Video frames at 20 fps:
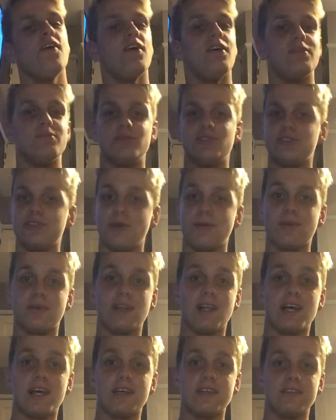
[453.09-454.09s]
I'm so
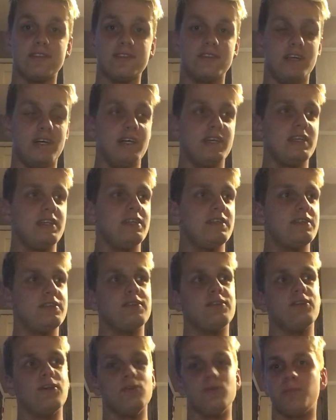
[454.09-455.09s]
glad that
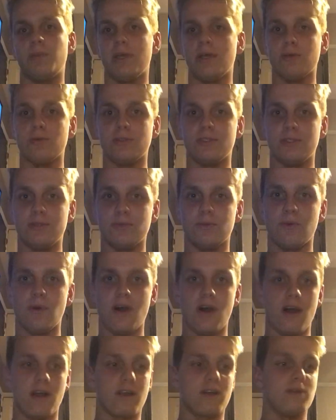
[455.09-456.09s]
those pills didn't
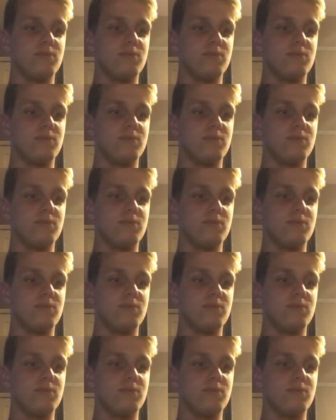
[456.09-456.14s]
work.